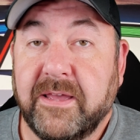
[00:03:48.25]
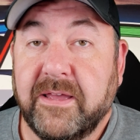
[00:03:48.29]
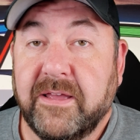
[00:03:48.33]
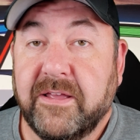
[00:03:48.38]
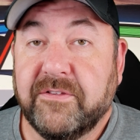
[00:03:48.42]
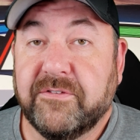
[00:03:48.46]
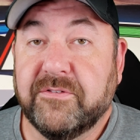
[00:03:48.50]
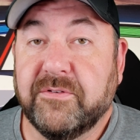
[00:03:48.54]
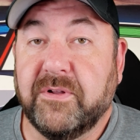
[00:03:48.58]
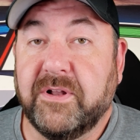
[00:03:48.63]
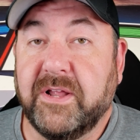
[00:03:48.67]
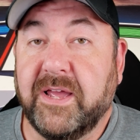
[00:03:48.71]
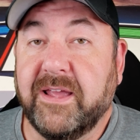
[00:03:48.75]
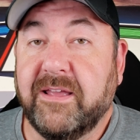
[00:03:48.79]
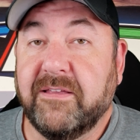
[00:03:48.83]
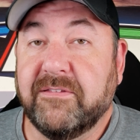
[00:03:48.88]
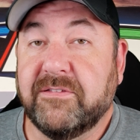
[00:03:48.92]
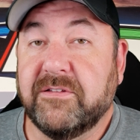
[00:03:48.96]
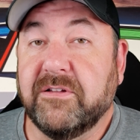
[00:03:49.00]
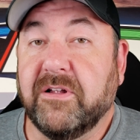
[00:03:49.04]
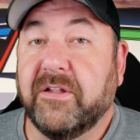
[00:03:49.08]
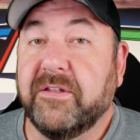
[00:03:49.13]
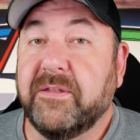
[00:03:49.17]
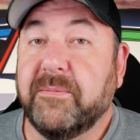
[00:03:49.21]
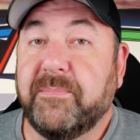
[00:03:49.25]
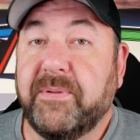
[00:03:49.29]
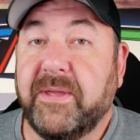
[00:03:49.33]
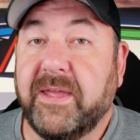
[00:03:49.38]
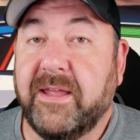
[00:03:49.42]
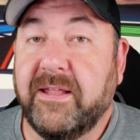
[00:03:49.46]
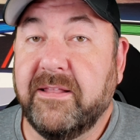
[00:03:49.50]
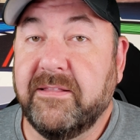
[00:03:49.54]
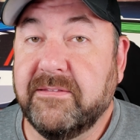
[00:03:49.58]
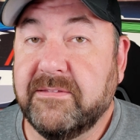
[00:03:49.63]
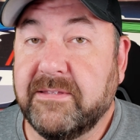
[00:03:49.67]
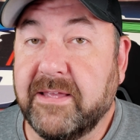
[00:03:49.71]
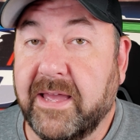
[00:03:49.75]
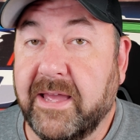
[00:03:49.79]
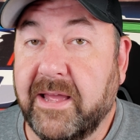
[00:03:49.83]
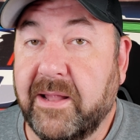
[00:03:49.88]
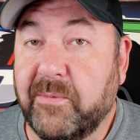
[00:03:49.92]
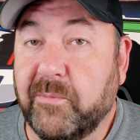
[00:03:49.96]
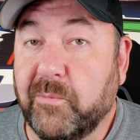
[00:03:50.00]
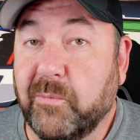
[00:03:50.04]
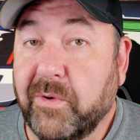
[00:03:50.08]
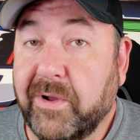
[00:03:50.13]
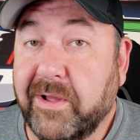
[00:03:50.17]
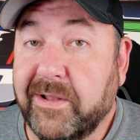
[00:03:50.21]
So I guess it all depends
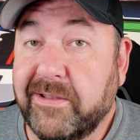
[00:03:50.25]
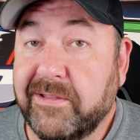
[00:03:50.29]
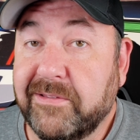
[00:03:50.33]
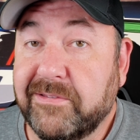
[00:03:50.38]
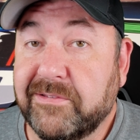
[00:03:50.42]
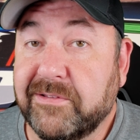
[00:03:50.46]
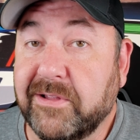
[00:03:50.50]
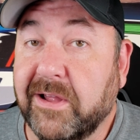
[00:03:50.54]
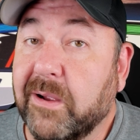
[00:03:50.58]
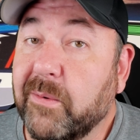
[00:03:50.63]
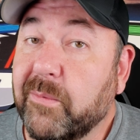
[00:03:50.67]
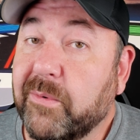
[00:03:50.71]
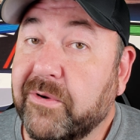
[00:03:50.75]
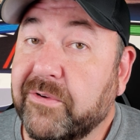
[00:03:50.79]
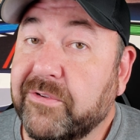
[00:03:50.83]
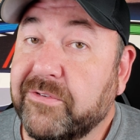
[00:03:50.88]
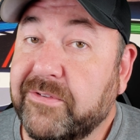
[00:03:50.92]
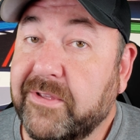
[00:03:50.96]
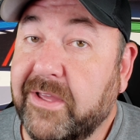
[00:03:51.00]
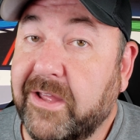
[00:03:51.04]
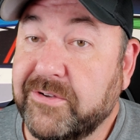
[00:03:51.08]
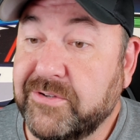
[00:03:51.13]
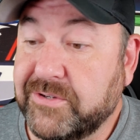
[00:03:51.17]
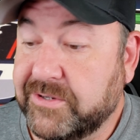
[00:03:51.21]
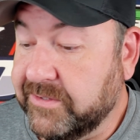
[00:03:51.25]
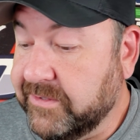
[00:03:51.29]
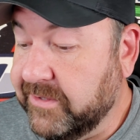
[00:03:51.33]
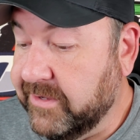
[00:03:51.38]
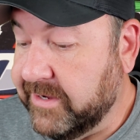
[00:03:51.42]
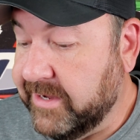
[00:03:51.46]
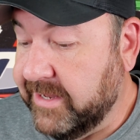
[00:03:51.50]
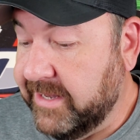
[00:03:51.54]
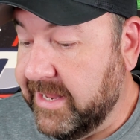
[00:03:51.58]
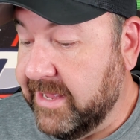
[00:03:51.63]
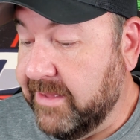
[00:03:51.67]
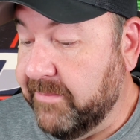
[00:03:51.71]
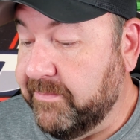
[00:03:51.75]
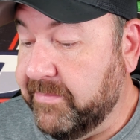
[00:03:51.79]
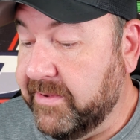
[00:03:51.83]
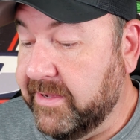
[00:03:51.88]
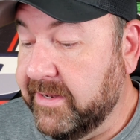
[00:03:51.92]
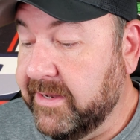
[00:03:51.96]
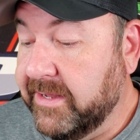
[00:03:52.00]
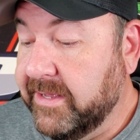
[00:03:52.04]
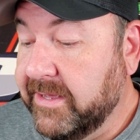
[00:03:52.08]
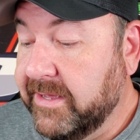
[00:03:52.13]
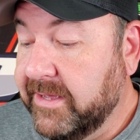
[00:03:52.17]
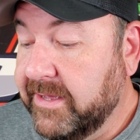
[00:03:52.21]
on what Star Wars set you're looking at.
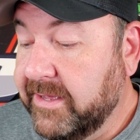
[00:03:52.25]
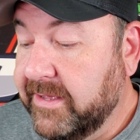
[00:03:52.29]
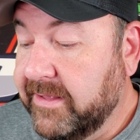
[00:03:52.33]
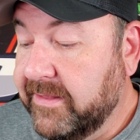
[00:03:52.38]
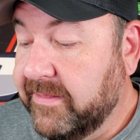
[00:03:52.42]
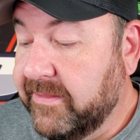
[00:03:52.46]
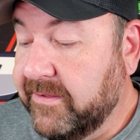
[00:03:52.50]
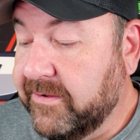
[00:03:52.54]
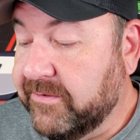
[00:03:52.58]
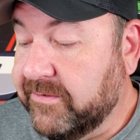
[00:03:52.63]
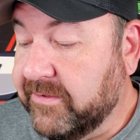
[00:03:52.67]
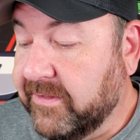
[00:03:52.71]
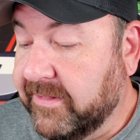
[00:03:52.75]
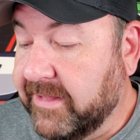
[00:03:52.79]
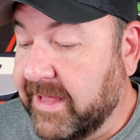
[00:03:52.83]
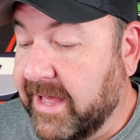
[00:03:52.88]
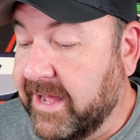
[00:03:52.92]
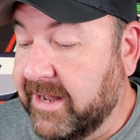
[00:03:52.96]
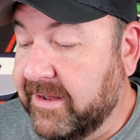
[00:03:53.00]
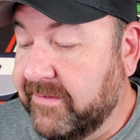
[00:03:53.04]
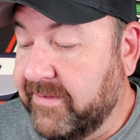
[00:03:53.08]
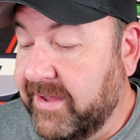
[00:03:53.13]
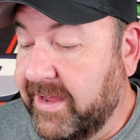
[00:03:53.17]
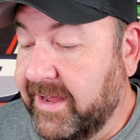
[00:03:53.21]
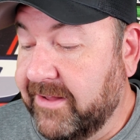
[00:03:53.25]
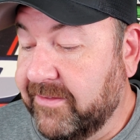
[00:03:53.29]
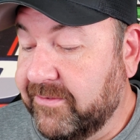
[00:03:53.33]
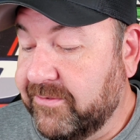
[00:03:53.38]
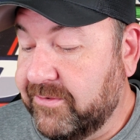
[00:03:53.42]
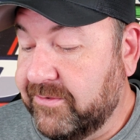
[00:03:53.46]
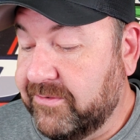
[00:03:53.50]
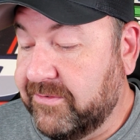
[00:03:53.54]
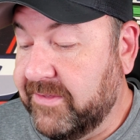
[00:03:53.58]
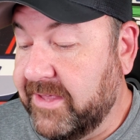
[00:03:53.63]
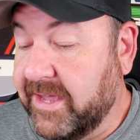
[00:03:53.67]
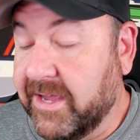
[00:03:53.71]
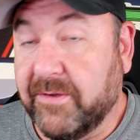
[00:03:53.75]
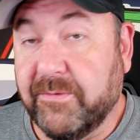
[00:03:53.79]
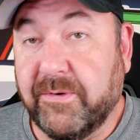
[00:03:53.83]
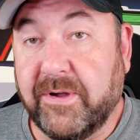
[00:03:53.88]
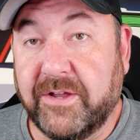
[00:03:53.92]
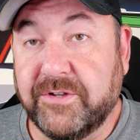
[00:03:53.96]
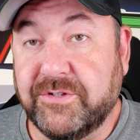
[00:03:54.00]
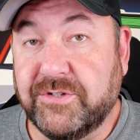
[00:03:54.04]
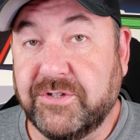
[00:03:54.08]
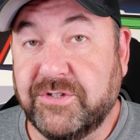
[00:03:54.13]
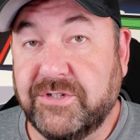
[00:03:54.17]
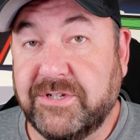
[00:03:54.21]
But there's a lot of answers to that
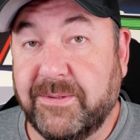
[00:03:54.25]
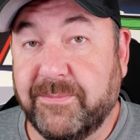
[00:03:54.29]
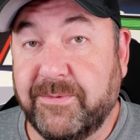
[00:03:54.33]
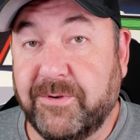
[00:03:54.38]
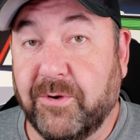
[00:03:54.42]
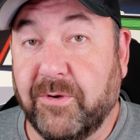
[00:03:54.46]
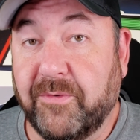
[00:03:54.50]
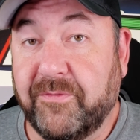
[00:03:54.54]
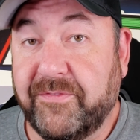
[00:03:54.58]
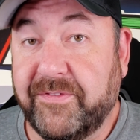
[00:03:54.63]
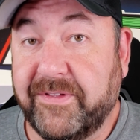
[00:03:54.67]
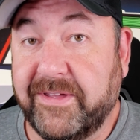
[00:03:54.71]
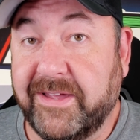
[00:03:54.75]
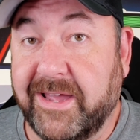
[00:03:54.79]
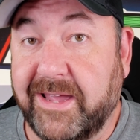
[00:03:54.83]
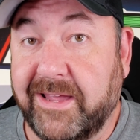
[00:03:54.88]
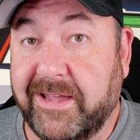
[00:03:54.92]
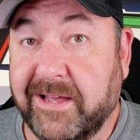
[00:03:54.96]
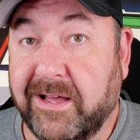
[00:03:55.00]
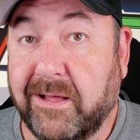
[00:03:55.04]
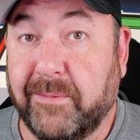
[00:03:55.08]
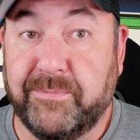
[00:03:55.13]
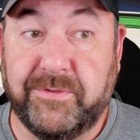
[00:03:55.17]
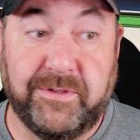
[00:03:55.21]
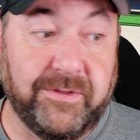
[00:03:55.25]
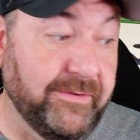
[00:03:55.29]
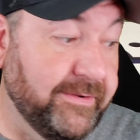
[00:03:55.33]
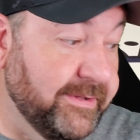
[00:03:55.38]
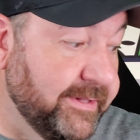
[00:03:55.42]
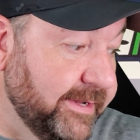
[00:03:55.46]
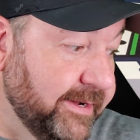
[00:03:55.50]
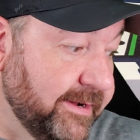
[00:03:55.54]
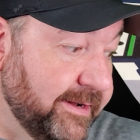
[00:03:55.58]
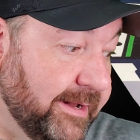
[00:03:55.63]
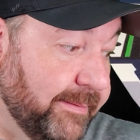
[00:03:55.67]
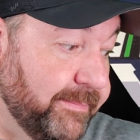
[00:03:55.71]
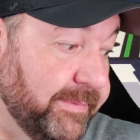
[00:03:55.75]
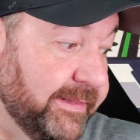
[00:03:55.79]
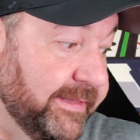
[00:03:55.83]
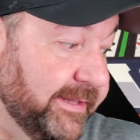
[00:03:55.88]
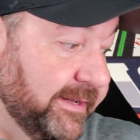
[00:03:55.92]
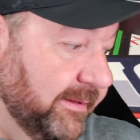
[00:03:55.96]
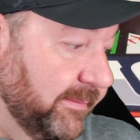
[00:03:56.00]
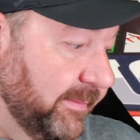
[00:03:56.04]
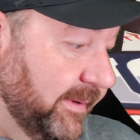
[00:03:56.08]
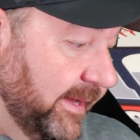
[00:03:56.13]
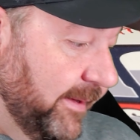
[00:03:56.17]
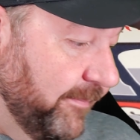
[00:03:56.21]
question, Jim, and hopefully I helped you clear it up a
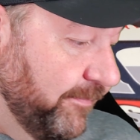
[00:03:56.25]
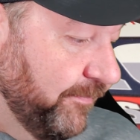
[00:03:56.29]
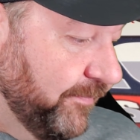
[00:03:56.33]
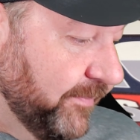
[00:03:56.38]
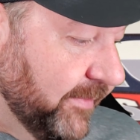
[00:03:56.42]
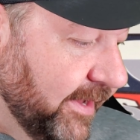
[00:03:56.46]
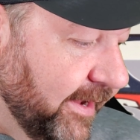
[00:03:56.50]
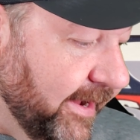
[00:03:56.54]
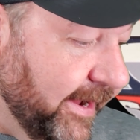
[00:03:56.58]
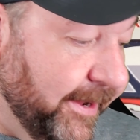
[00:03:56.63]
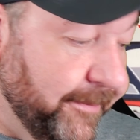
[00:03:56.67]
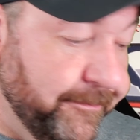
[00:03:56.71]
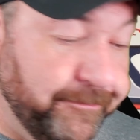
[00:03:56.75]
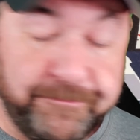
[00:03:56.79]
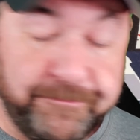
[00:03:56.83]
little bit. All right.